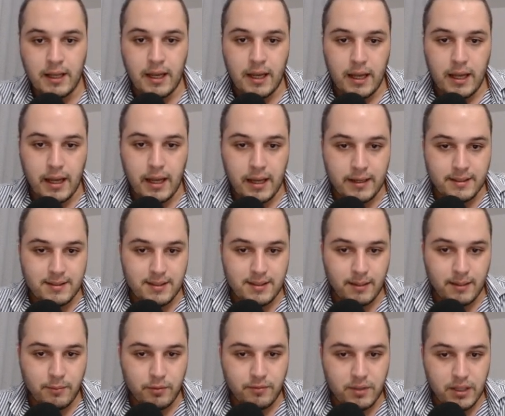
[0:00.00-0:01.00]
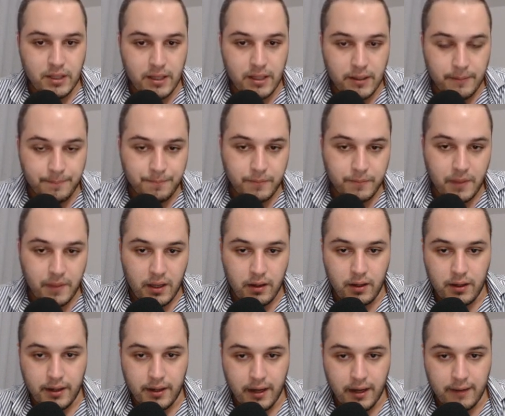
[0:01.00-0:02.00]
And some of the
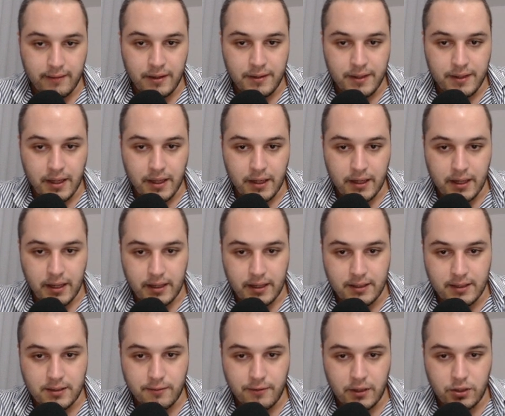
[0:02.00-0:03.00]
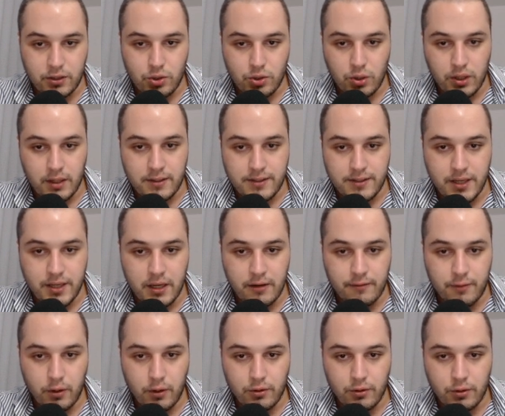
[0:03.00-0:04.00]
relevant areas, first you can see in
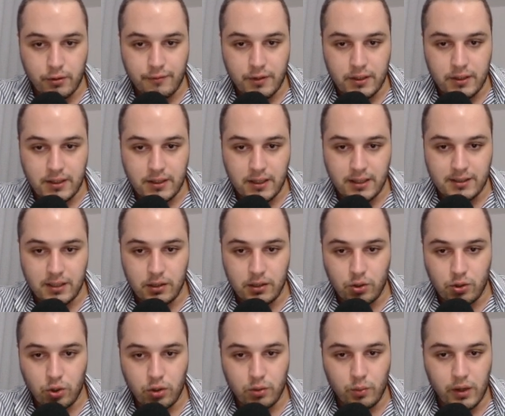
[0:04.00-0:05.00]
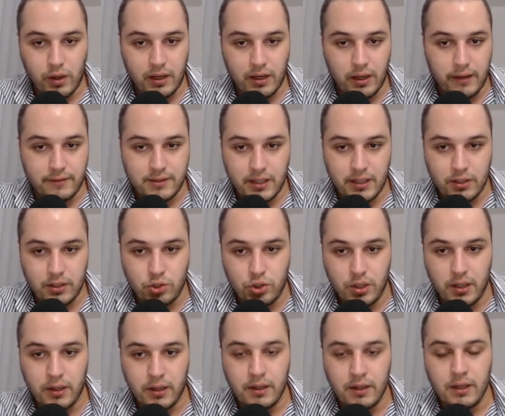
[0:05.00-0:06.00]
front of it Ras Al Khor Wildlife
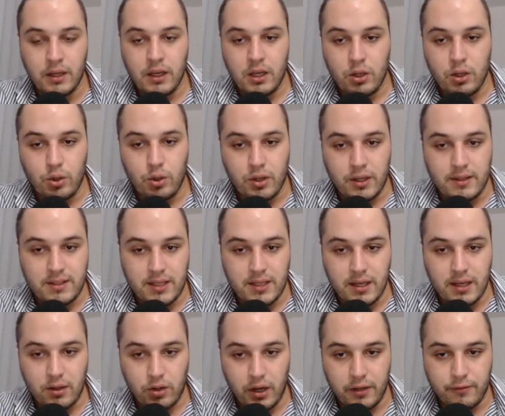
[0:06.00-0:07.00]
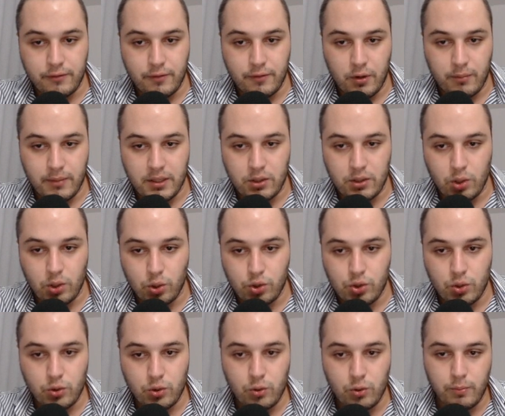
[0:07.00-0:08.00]
Sanctuary. You can see right from it
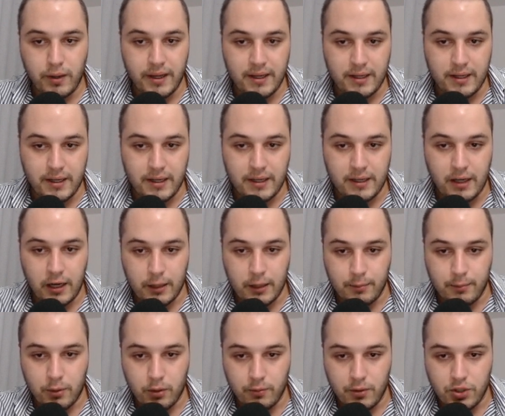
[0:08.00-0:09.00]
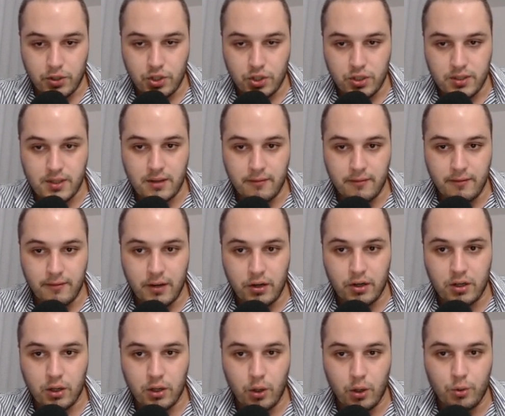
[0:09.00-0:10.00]
also Dubai Creek Harbour, which is
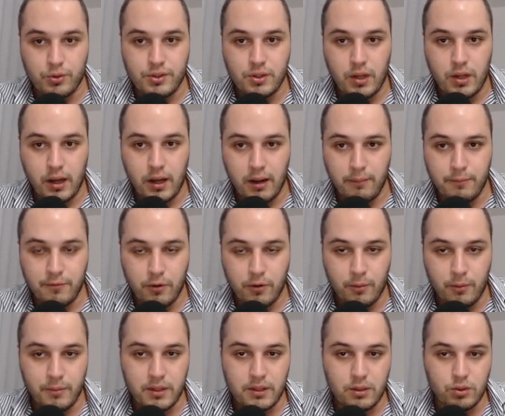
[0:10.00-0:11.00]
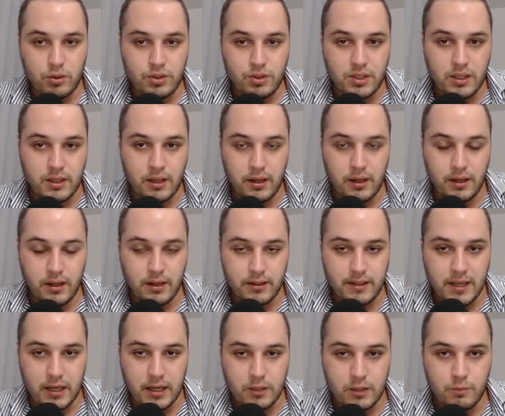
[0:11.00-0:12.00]
very close. Up from it you see
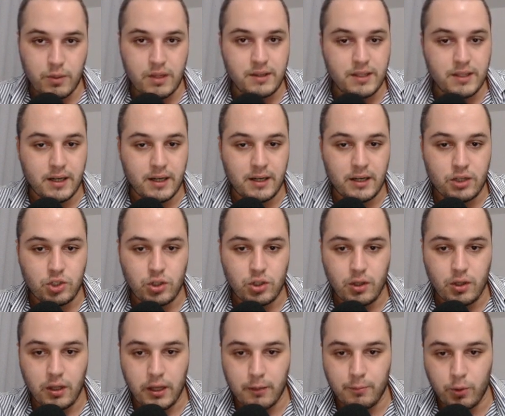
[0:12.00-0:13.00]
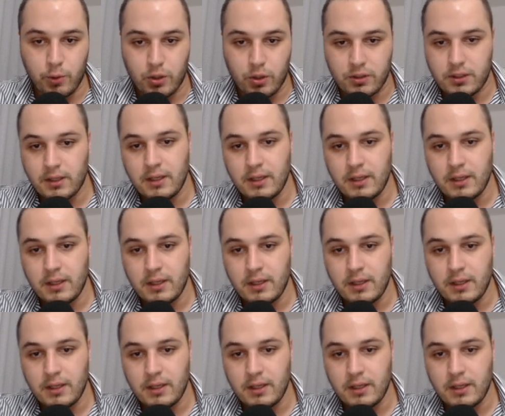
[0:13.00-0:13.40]
DXB International Airport.